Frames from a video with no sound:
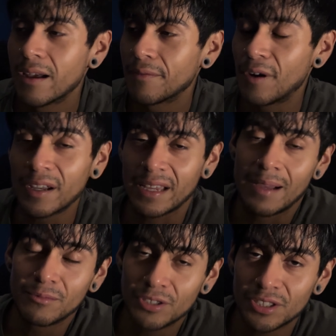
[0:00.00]
fuck it,
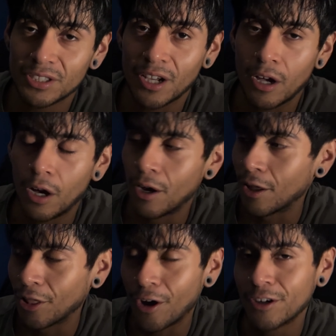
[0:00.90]
I'm just a
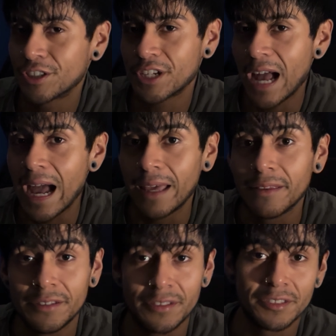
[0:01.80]
large guy.
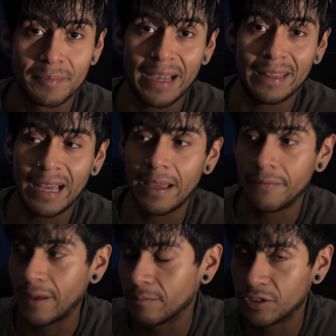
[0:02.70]
This is my life.
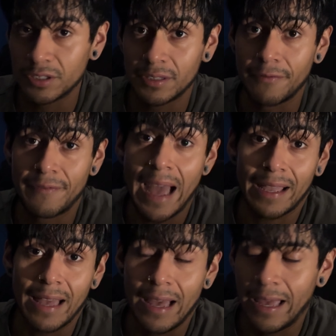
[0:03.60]
I'm just a fat
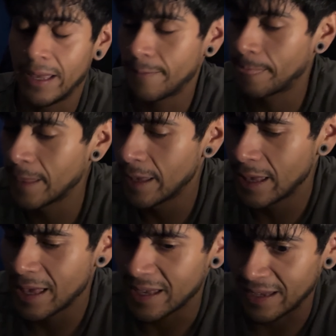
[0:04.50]
guy.
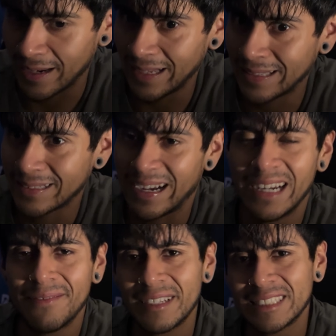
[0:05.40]
And I kind
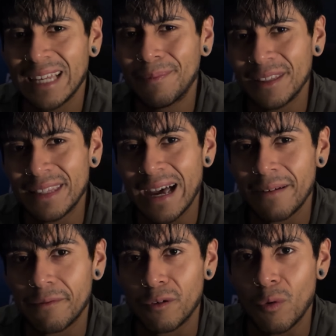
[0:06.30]
of accepted
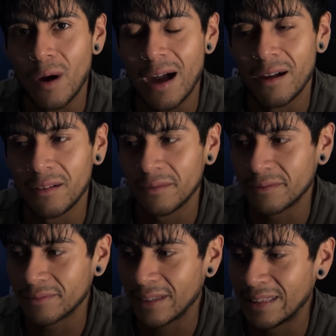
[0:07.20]
that for a while.
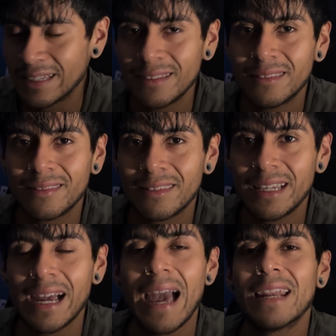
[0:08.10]
I didn't
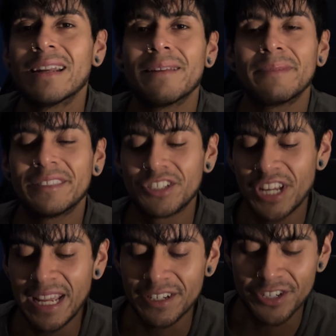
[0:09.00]
think I had it in me to
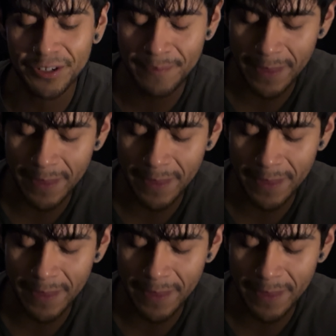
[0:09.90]
change,